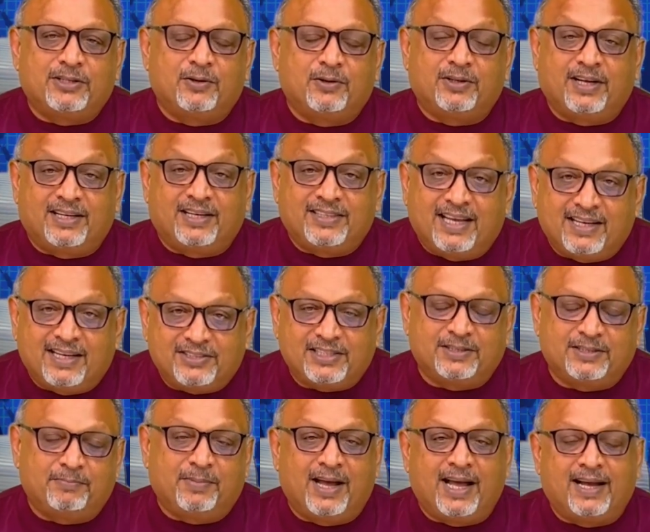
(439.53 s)
or does that
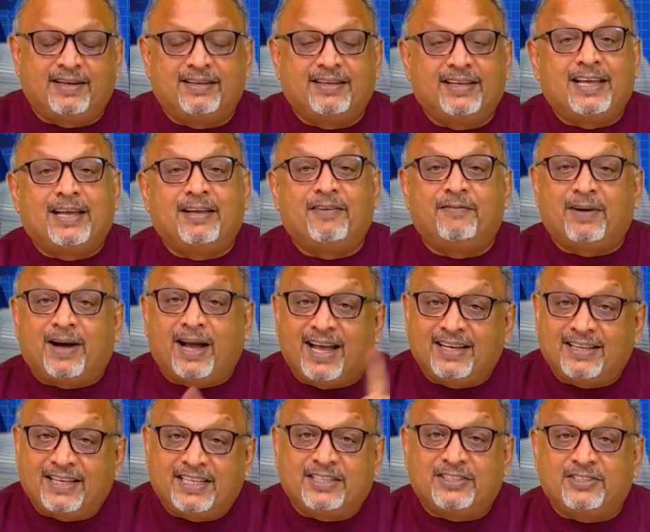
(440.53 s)
just plant seeds for
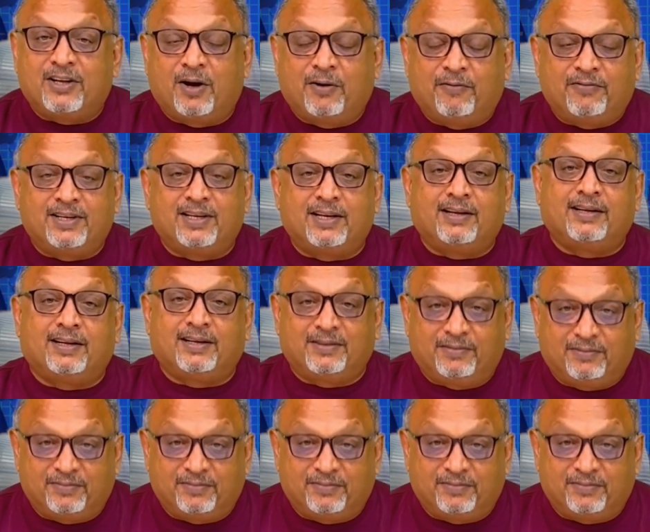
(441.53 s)
endless conflict?